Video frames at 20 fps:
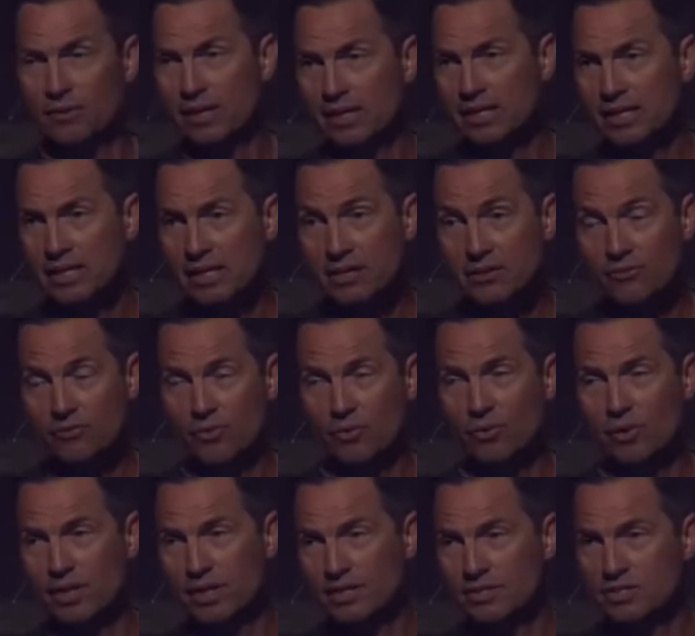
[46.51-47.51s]
Eve
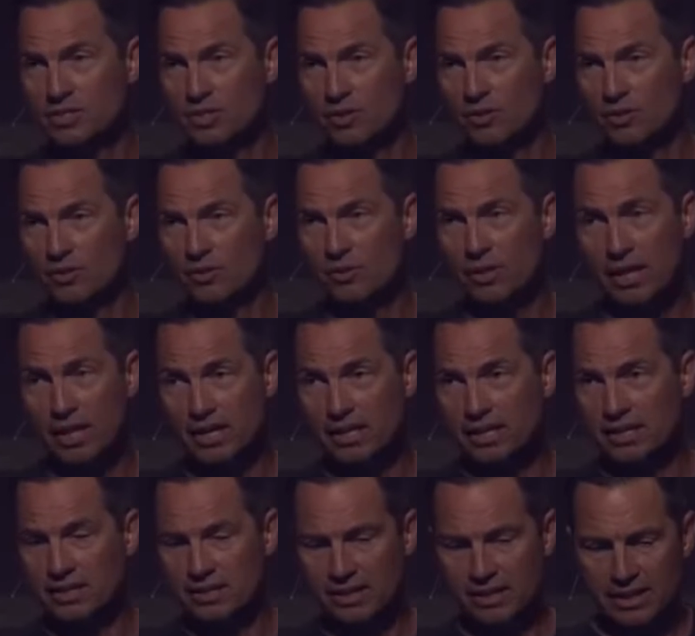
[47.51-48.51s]
was
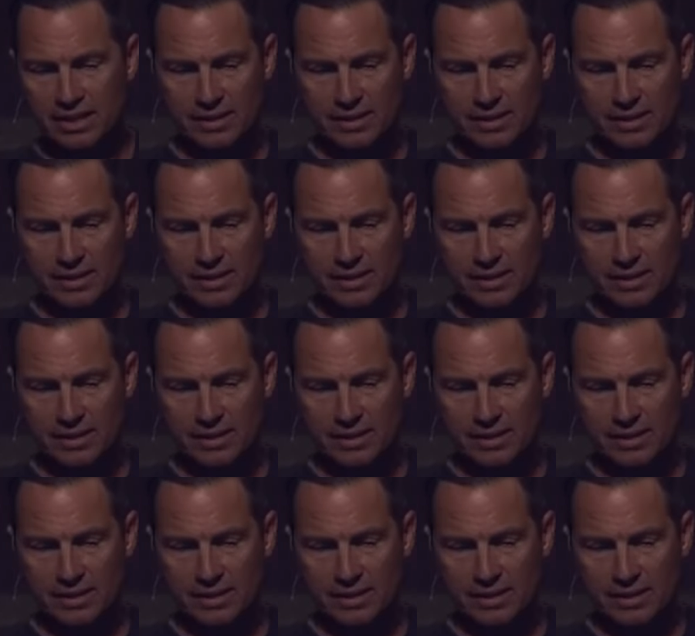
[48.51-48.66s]
created.